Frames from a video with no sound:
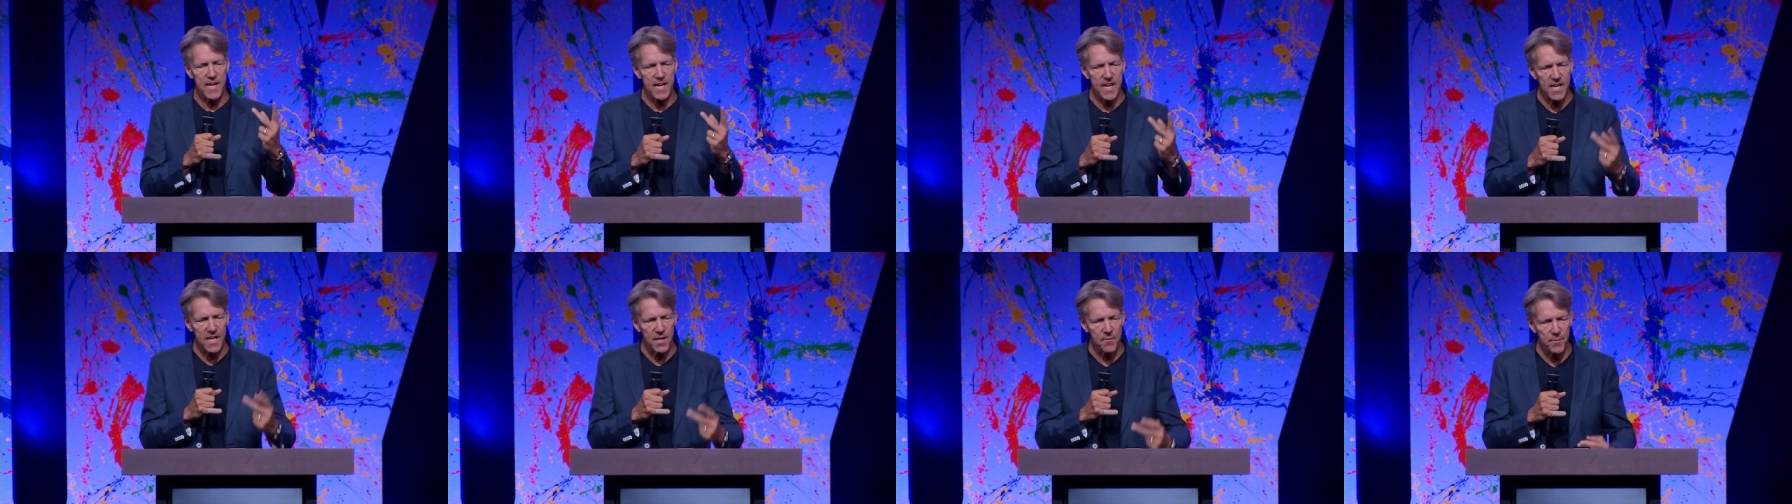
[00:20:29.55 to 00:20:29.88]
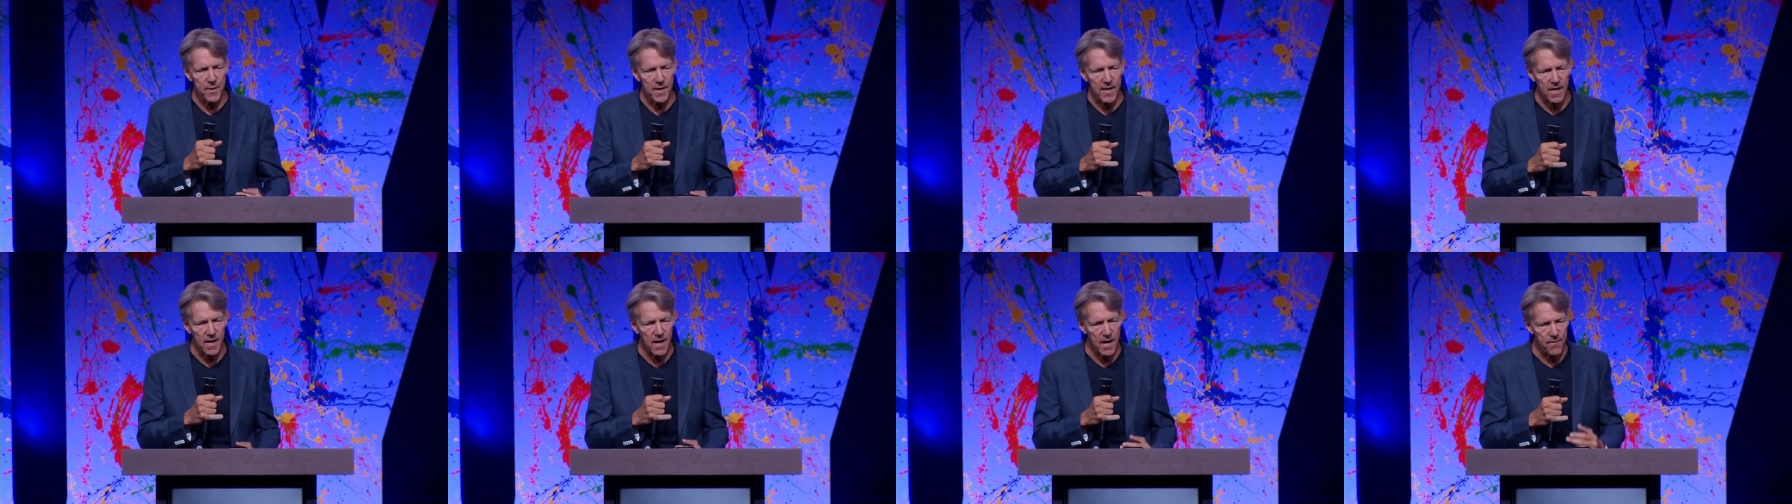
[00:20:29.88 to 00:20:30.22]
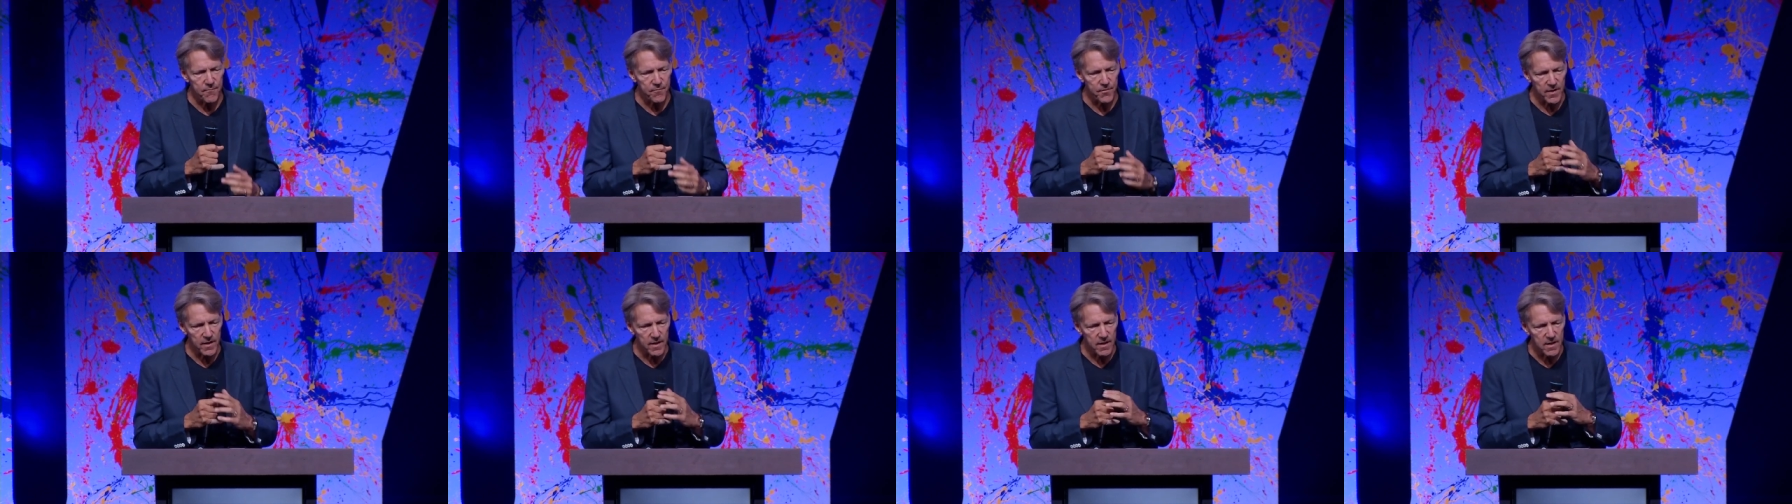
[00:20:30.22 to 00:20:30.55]
he can be
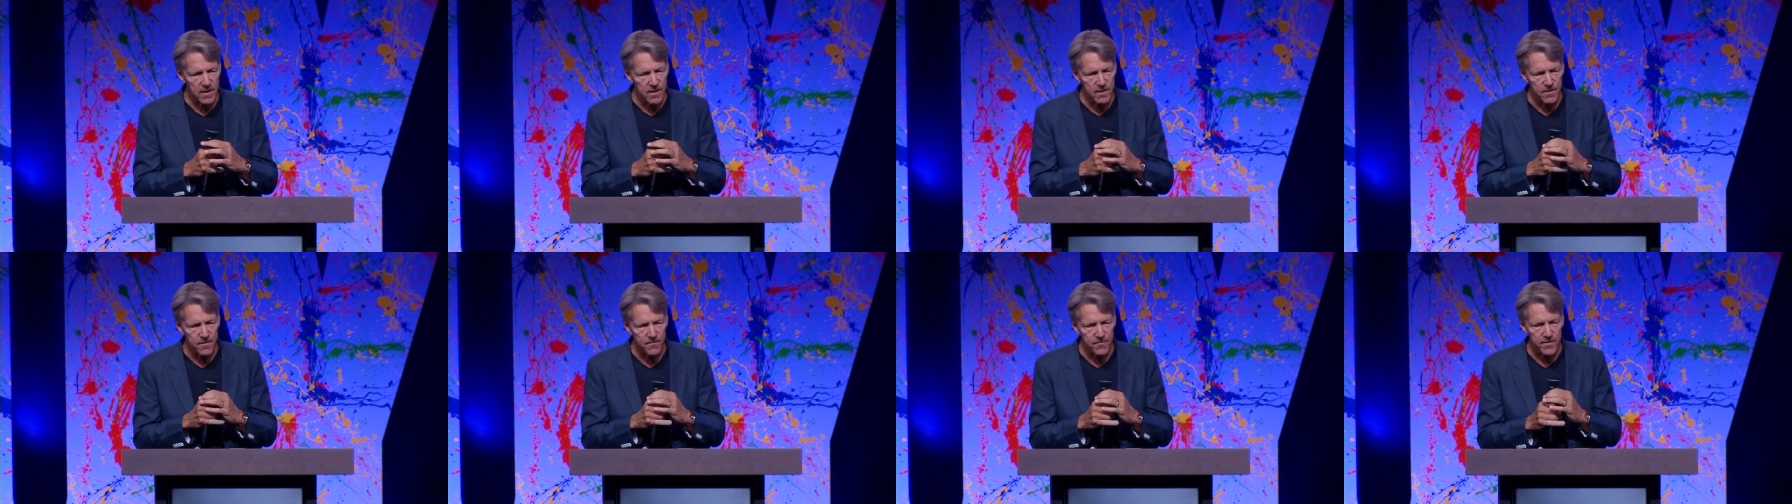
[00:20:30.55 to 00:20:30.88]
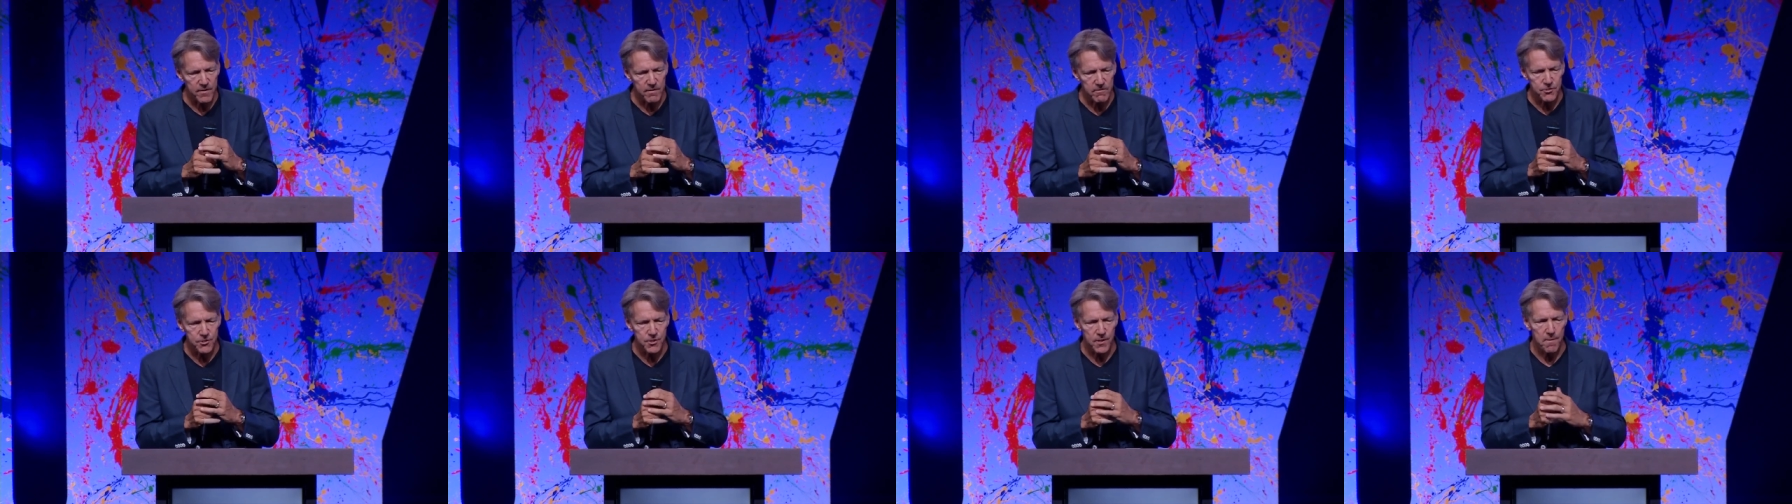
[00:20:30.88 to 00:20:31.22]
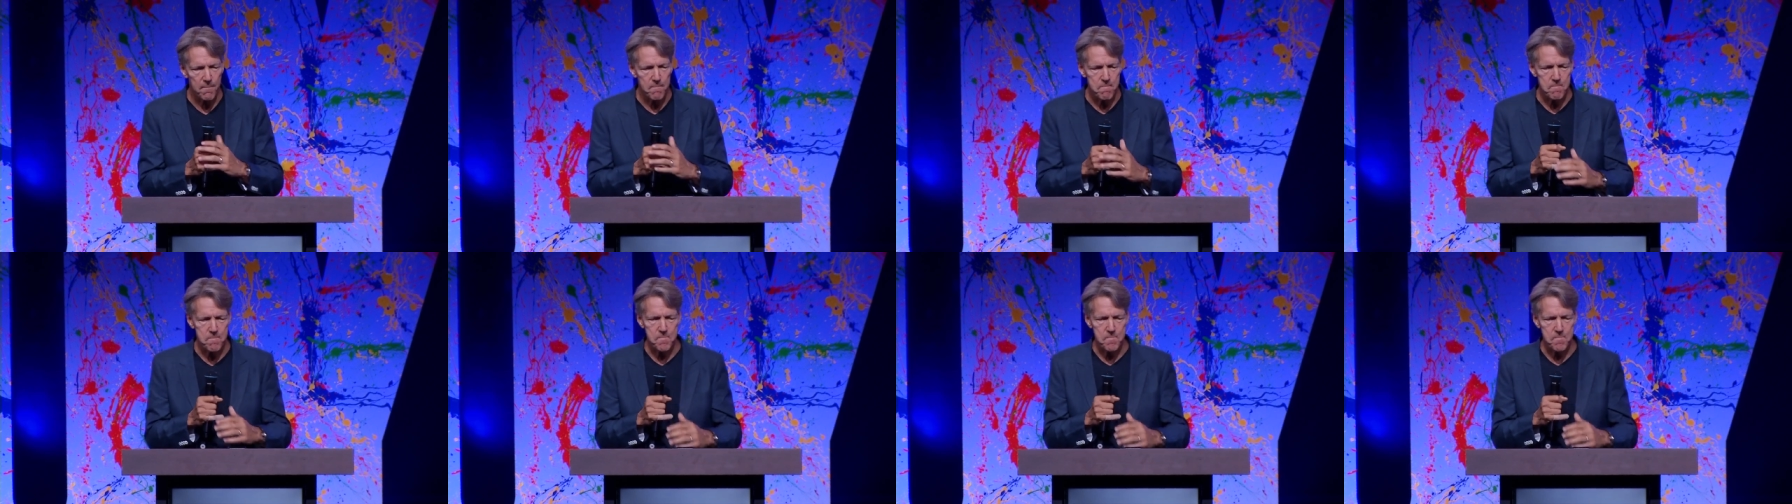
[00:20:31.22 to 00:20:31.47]
confident in the future.